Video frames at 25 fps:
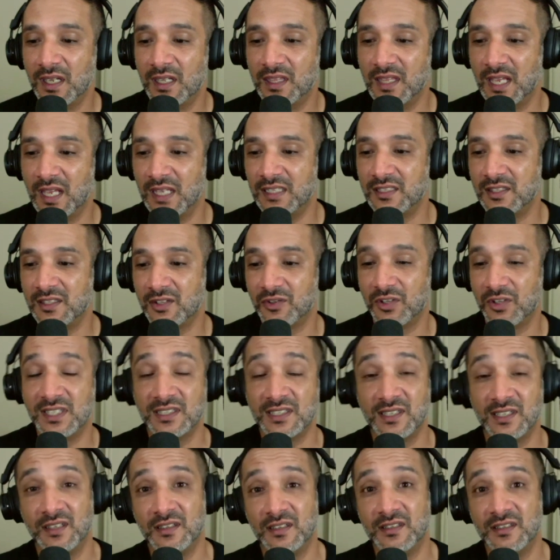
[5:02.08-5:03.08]
And that's,
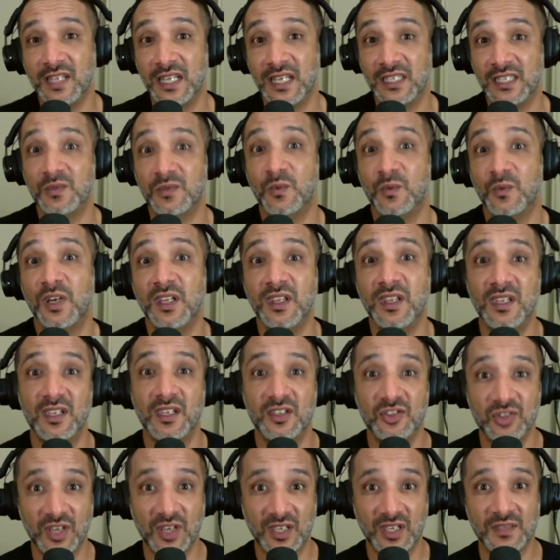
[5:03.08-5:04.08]
Kristen, that's one of the
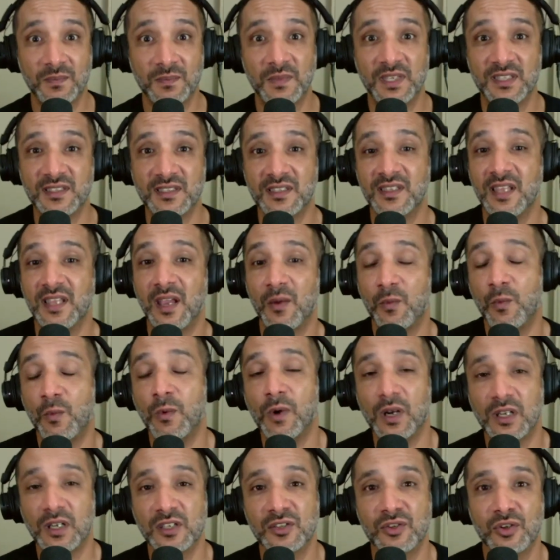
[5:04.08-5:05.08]
adjustments that
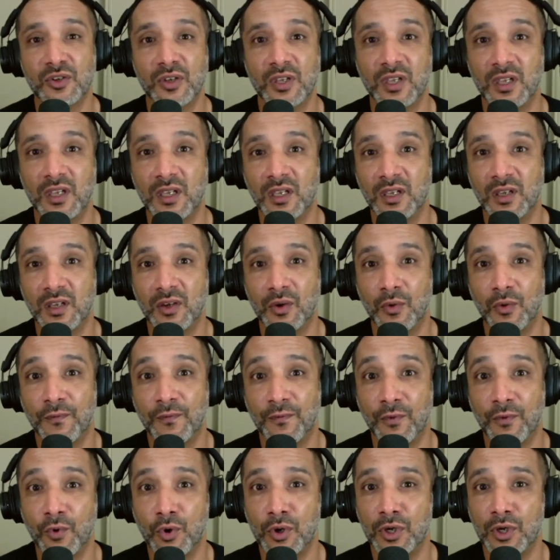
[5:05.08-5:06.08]
works
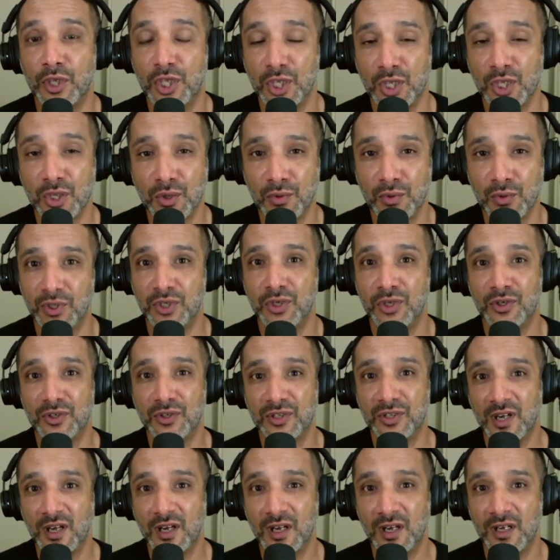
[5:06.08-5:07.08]
for you and your
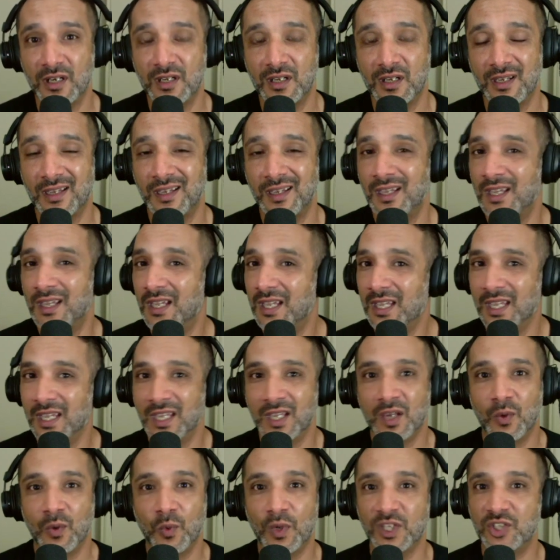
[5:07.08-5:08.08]
dog,
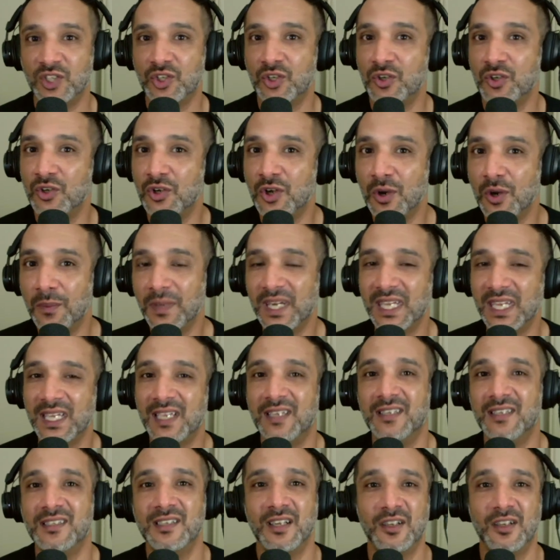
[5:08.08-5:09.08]
which nobody
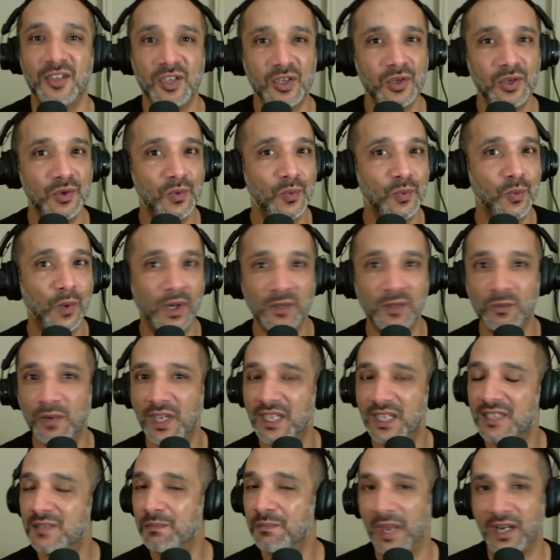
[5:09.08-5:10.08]
can tell you one
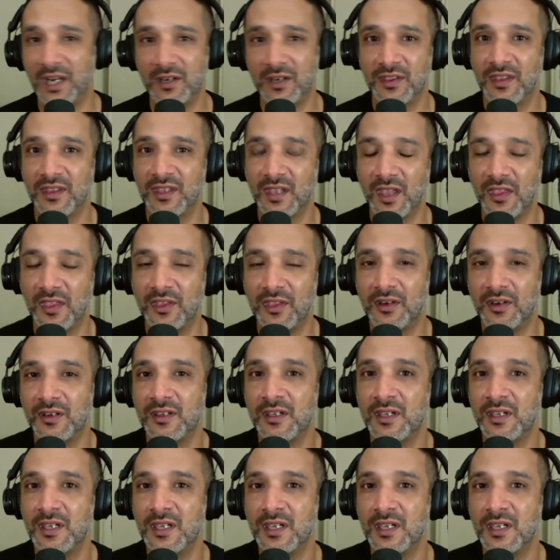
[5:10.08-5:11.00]
way is better than the other.